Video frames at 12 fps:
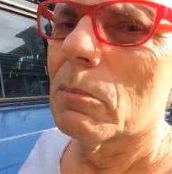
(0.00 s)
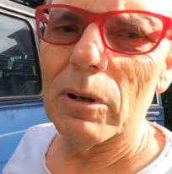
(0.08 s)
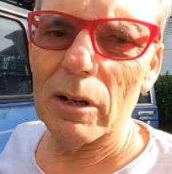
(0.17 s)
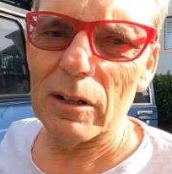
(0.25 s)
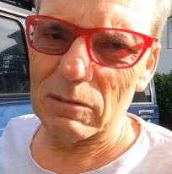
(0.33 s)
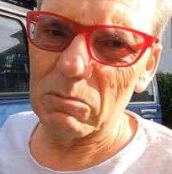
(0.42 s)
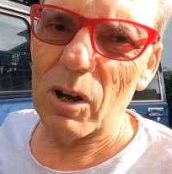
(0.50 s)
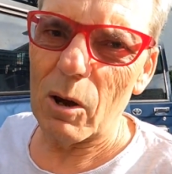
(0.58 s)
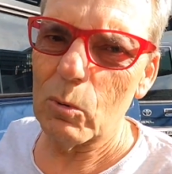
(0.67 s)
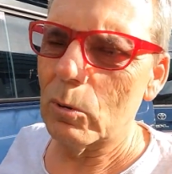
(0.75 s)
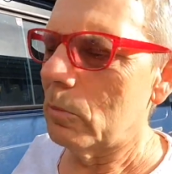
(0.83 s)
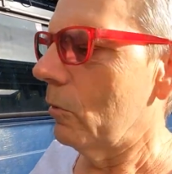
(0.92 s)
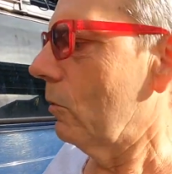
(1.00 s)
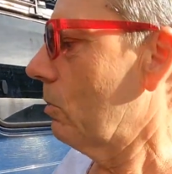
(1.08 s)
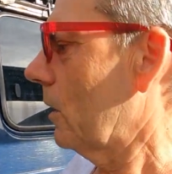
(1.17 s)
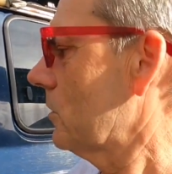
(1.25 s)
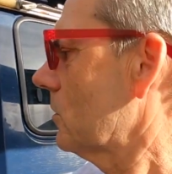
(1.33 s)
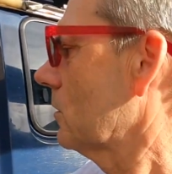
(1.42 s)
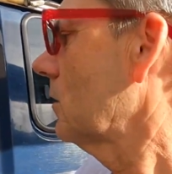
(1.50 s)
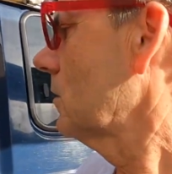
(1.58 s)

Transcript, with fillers: but I will be replacing